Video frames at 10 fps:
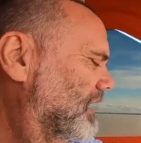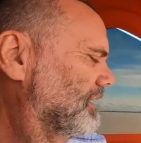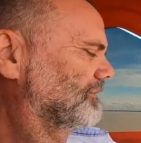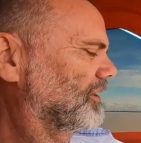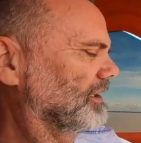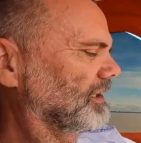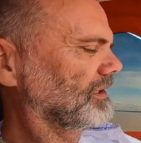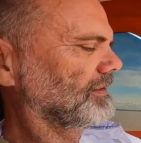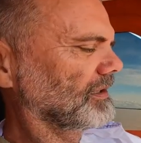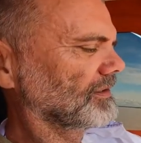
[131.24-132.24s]
I can't find
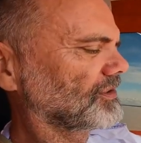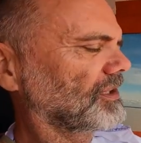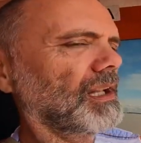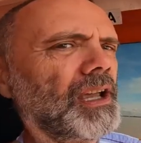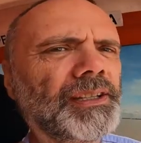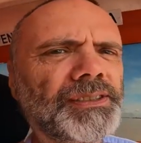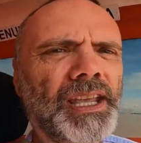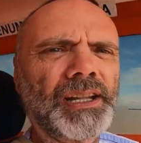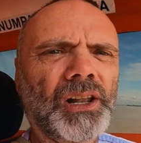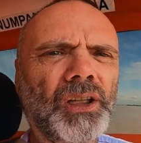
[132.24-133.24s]
anything, it's still only
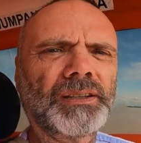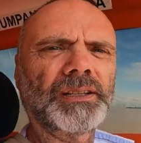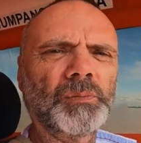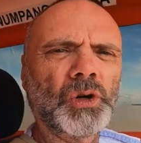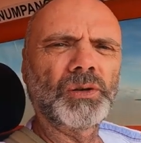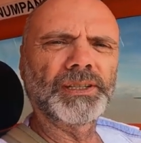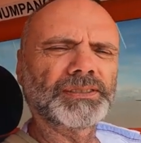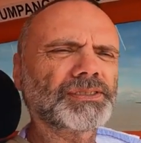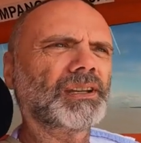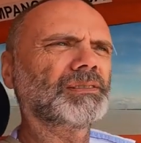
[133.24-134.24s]
ten o'clock in the
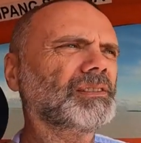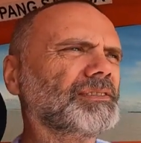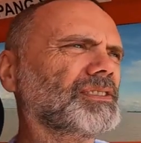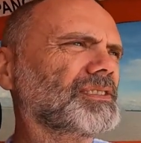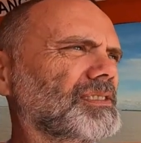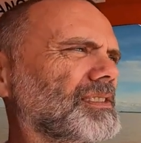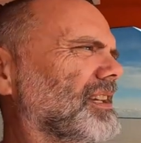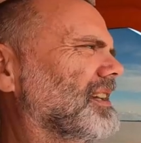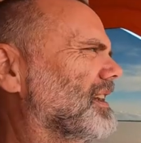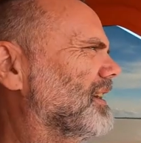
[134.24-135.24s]
morning, so I'll just
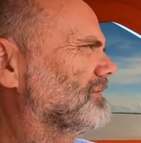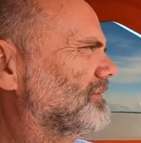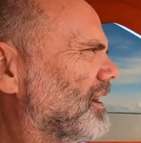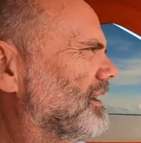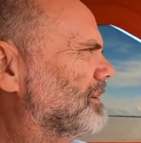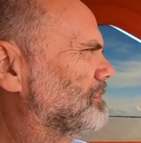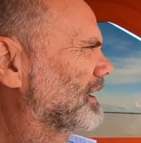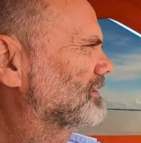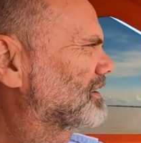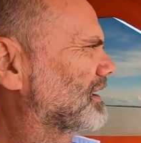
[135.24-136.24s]
find a
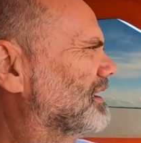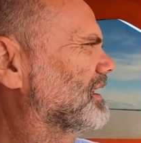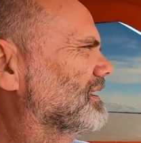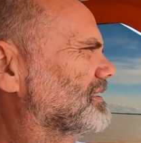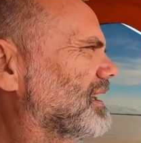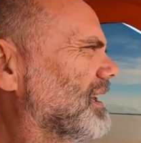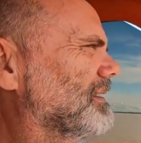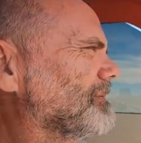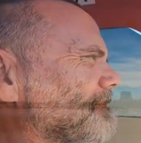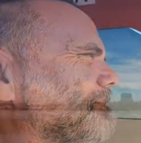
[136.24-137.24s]
bus to the next town.